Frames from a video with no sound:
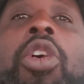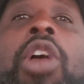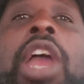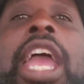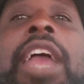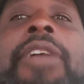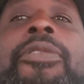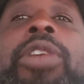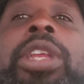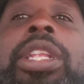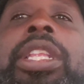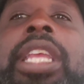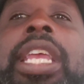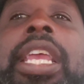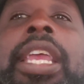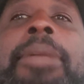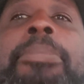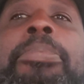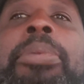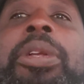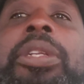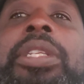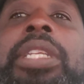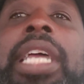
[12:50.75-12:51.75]

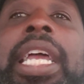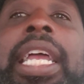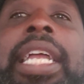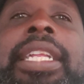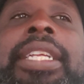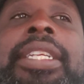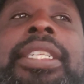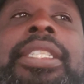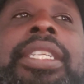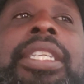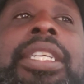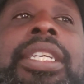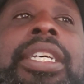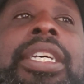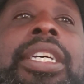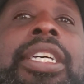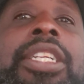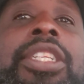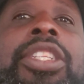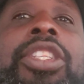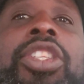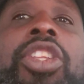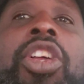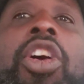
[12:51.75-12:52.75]
everything pertaining
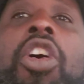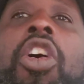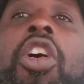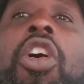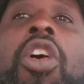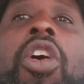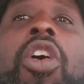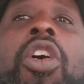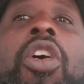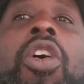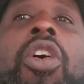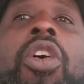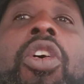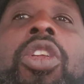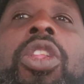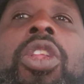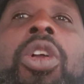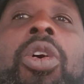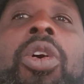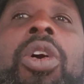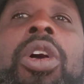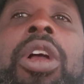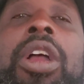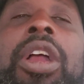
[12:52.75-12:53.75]
to the all,
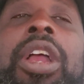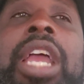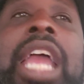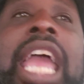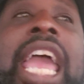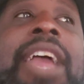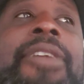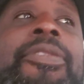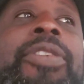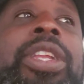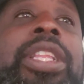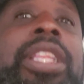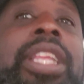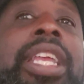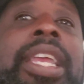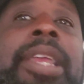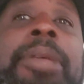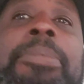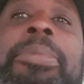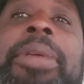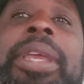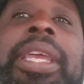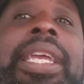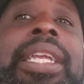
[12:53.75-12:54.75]
or
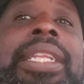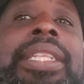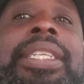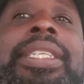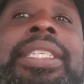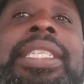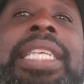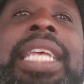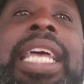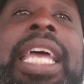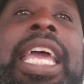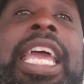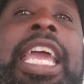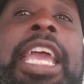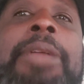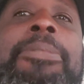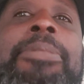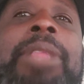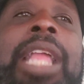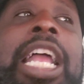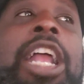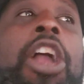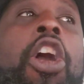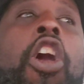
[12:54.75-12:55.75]
everything being the
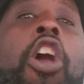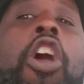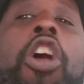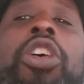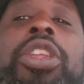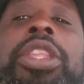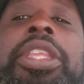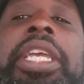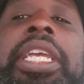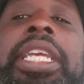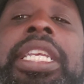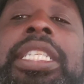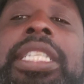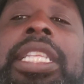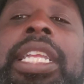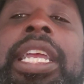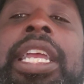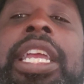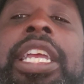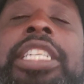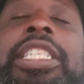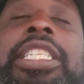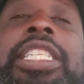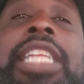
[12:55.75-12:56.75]
same, like all these
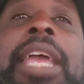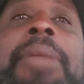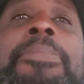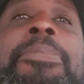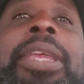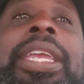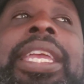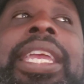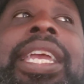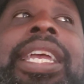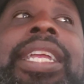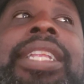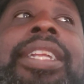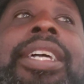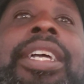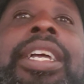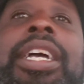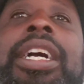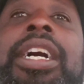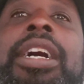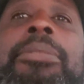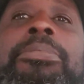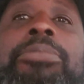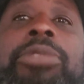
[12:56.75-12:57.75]
things, they begin to
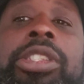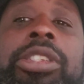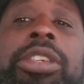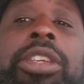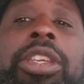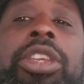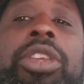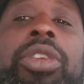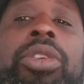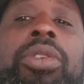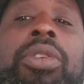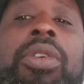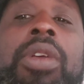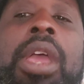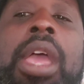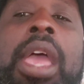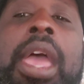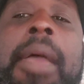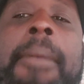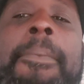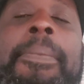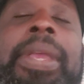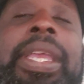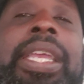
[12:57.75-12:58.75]
come to you,
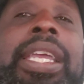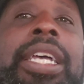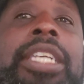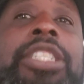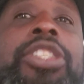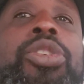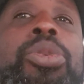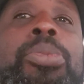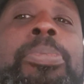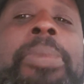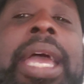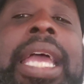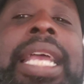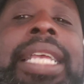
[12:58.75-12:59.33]
because you